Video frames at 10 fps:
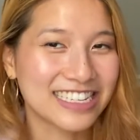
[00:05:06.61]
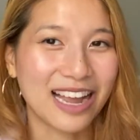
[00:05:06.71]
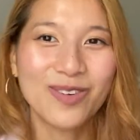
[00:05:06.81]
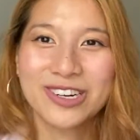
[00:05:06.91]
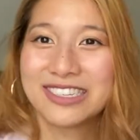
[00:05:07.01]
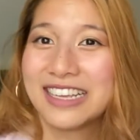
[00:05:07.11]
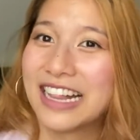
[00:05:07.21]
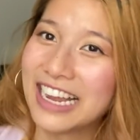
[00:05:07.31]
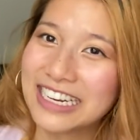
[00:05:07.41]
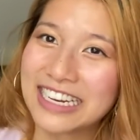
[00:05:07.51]
I personally
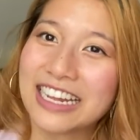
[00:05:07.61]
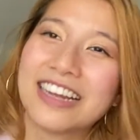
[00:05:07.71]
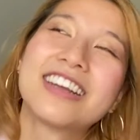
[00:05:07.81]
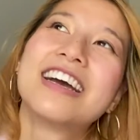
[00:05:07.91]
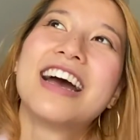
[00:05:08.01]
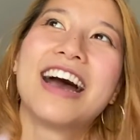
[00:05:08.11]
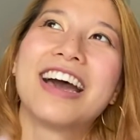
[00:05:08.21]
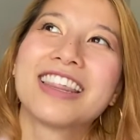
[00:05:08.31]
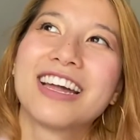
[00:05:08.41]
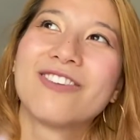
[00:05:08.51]
liked it. Like
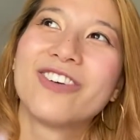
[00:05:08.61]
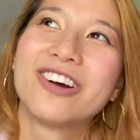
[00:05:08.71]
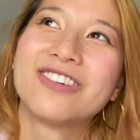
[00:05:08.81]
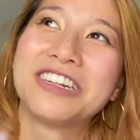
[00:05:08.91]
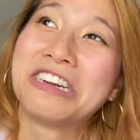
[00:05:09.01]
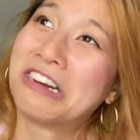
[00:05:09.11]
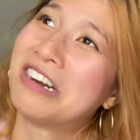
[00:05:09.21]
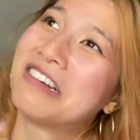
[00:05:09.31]
I thought it felt really good.